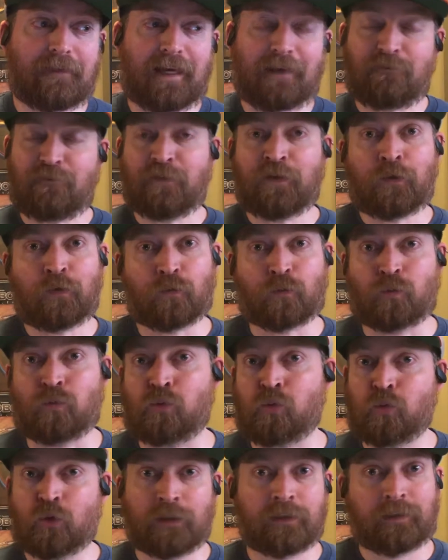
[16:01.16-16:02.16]
felt
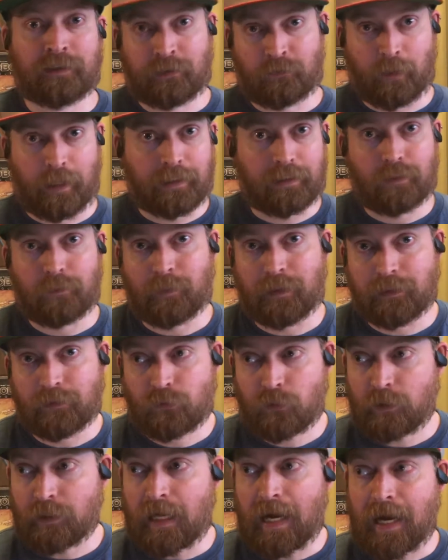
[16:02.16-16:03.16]
really great to me.
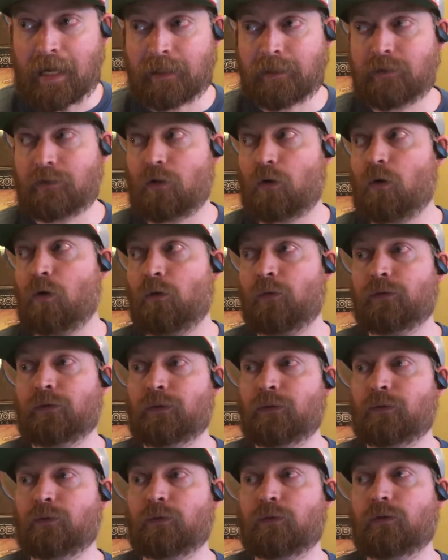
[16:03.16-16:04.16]
So it added a whole
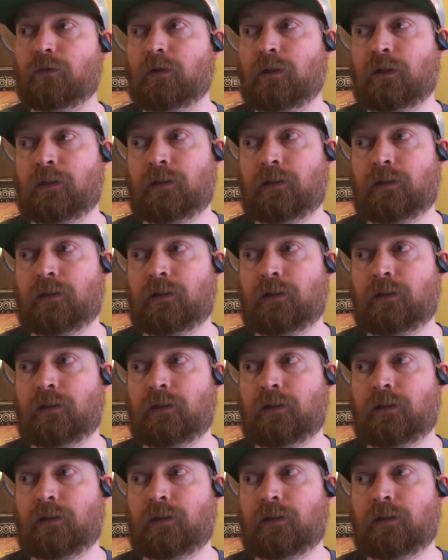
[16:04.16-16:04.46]
new